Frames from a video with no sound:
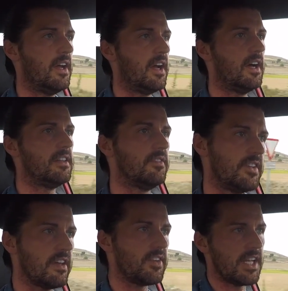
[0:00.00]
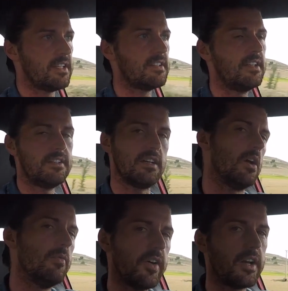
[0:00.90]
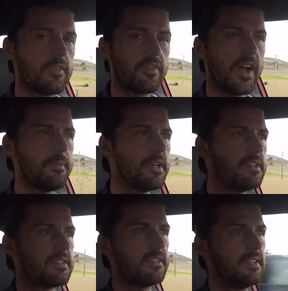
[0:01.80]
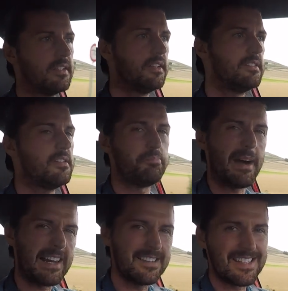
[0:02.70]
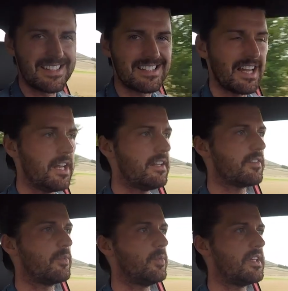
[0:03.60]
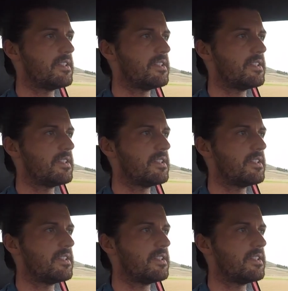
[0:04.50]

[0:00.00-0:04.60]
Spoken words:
and they've given it to comfort and refinement. So the balance is slightly different with this